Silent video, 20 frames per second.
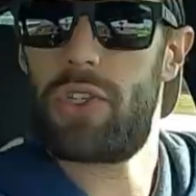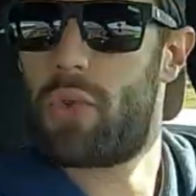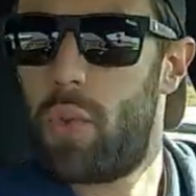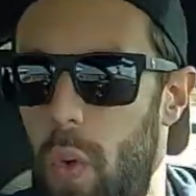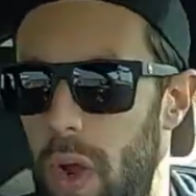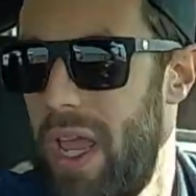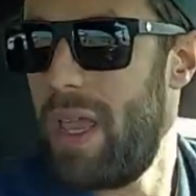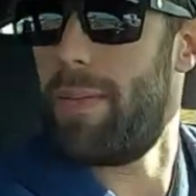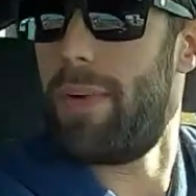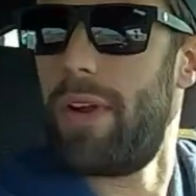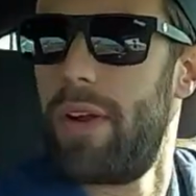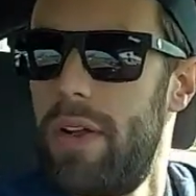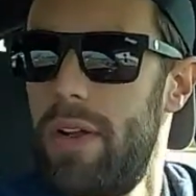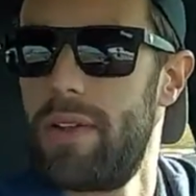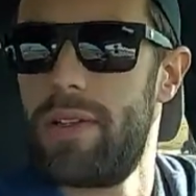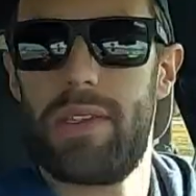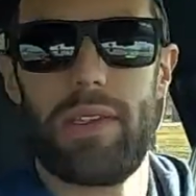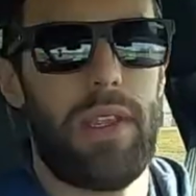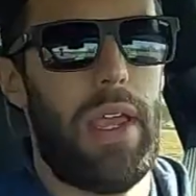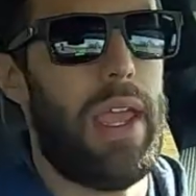sway
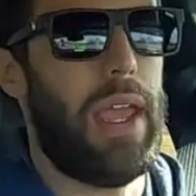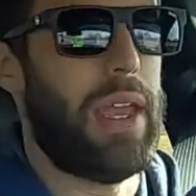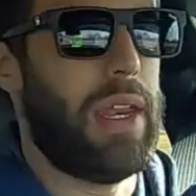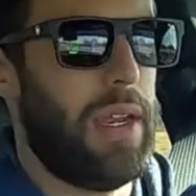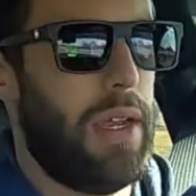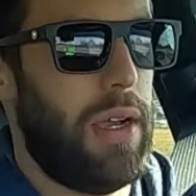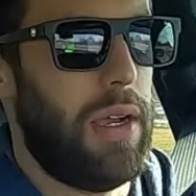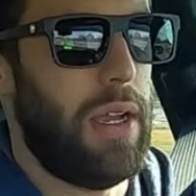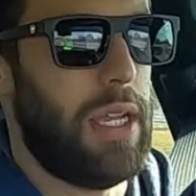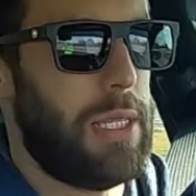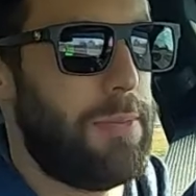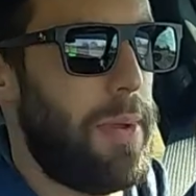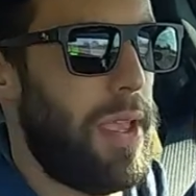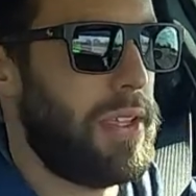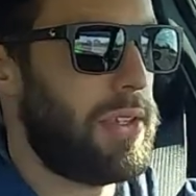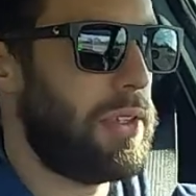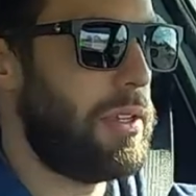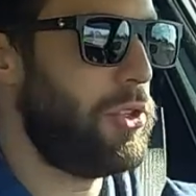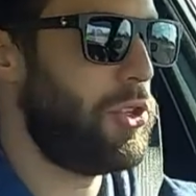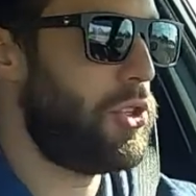bars, and it's
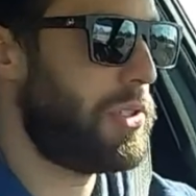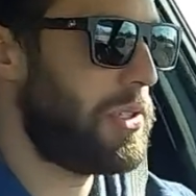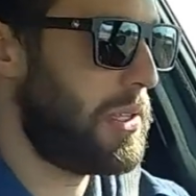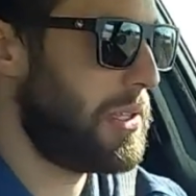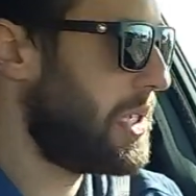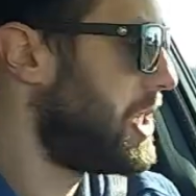basically just the